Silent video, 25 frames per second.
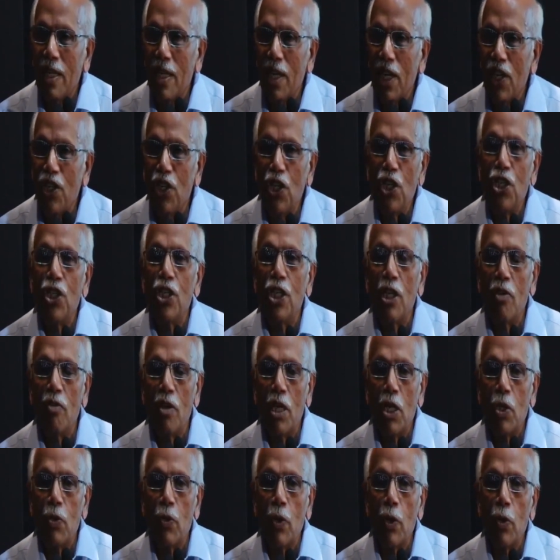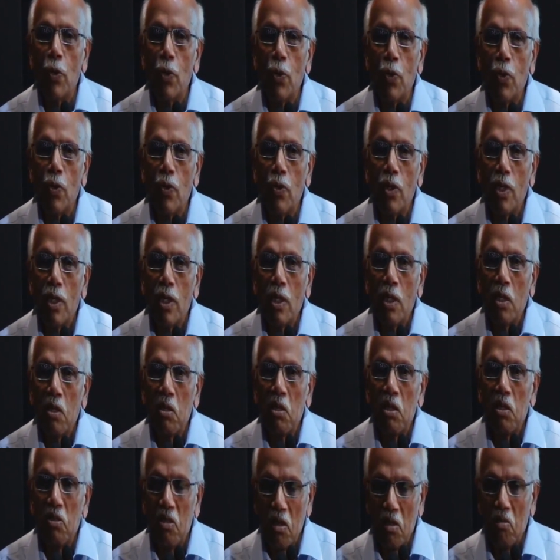A Shishya went to a guru.
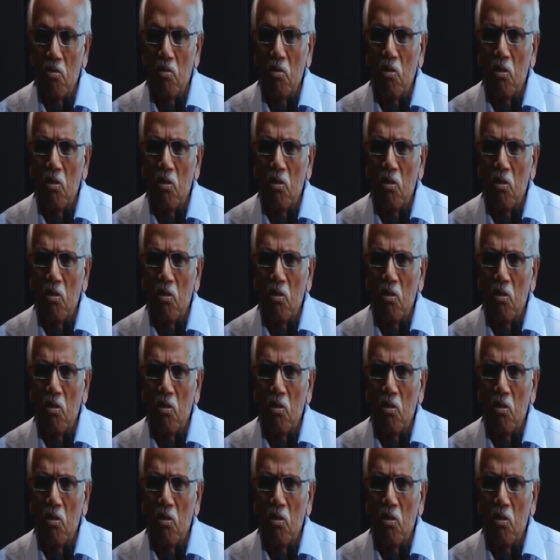He said,